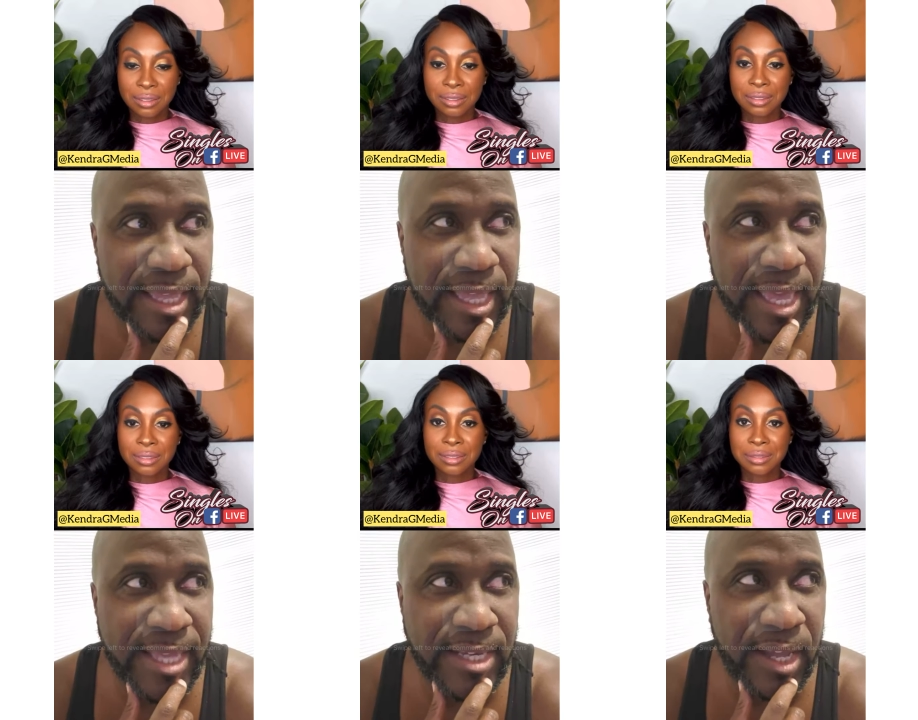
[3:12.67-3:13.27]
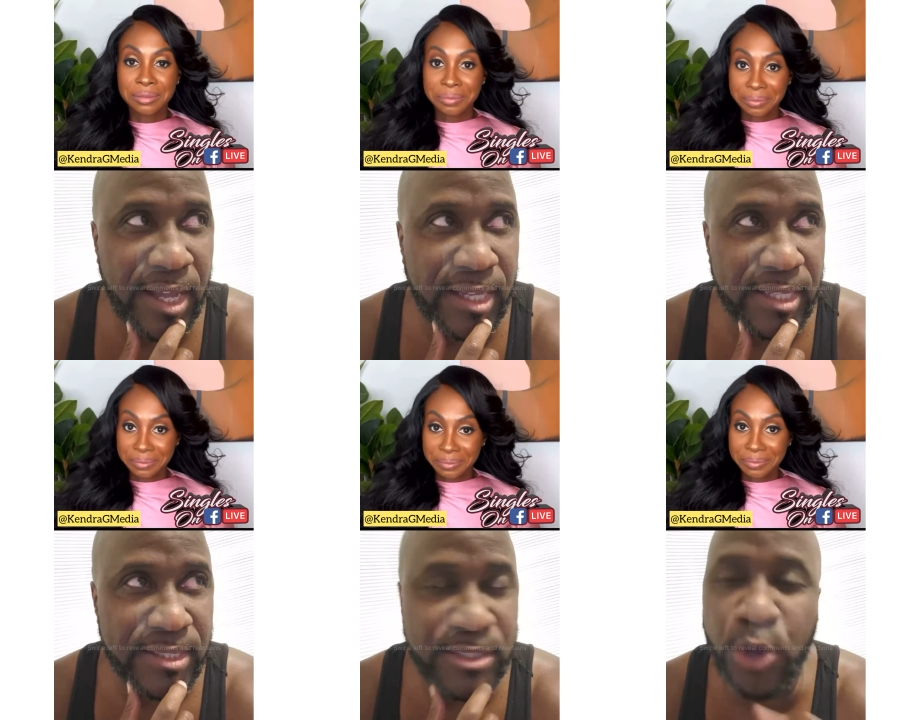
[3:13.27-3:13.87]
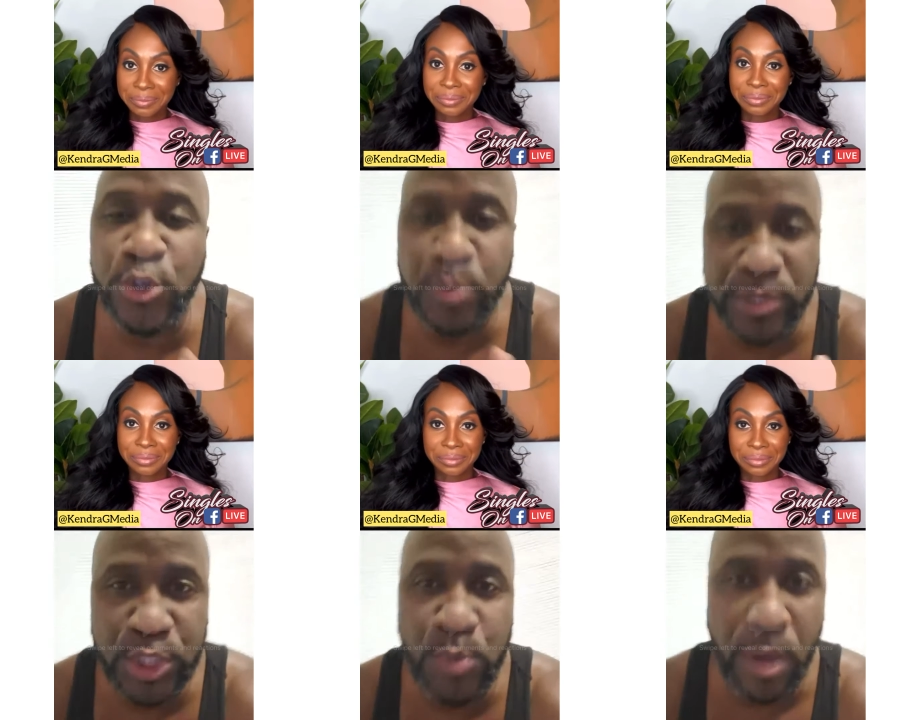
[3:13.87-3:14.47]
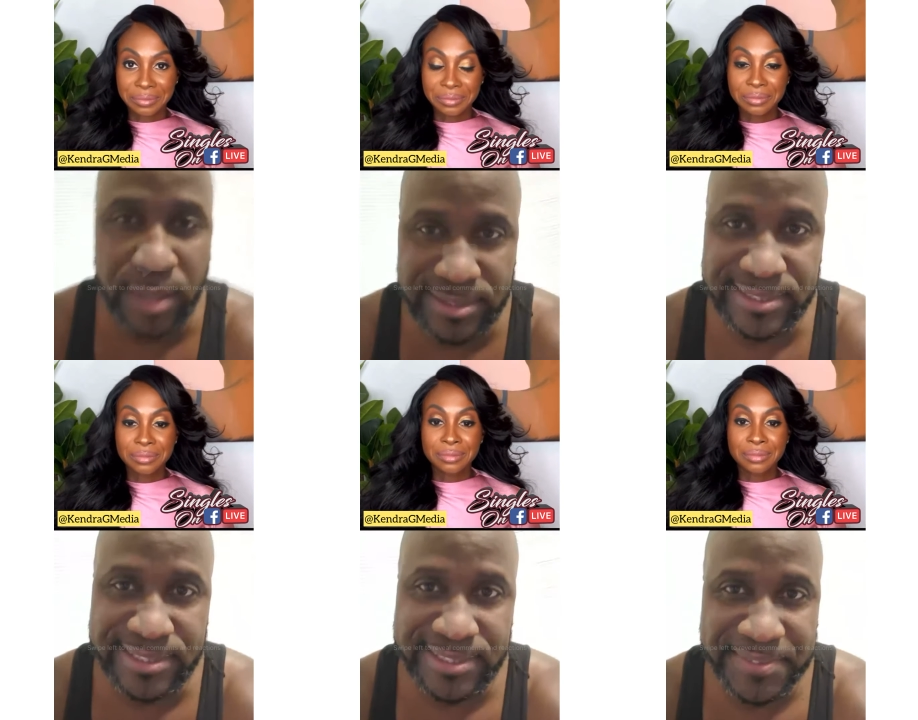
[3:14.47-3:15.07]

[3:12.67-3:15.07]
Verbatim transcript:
Speaker 1: and uh knows what she wants.